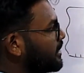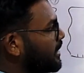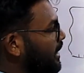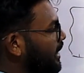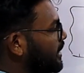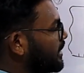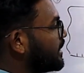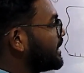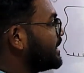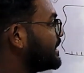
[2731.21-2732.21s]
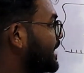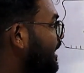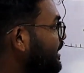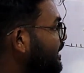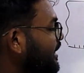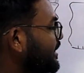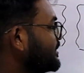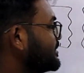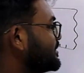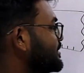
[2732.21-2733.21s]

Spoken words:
and in that case,